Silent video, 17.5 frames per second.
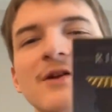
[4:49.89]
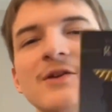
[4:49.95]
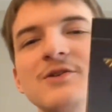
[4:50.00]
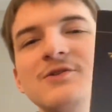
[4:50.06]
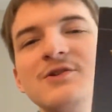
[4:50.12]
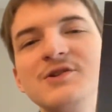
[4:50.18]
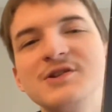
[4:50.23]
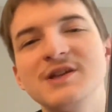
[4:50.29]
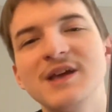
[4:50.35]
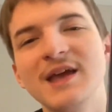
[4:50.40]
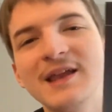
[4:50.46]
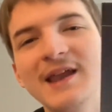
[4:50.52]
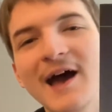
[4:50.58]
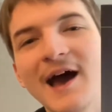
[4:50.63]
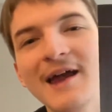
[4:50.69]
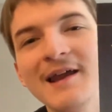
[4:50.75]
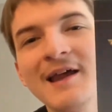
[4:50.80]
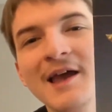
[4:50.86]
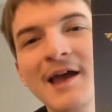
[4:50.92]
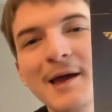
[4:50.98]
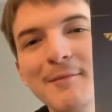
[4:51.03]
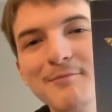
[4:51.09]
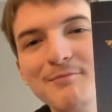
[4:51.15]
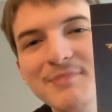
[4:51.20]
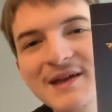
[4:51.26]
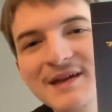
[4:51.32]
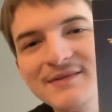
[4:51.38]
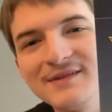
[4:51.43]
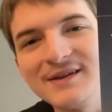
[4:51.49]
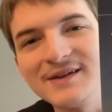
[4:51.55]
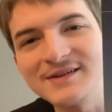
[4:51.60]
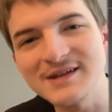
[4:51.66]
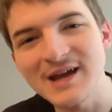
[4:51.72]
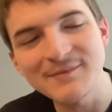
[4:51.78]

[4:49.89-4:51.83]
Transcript: You just cannot beat this.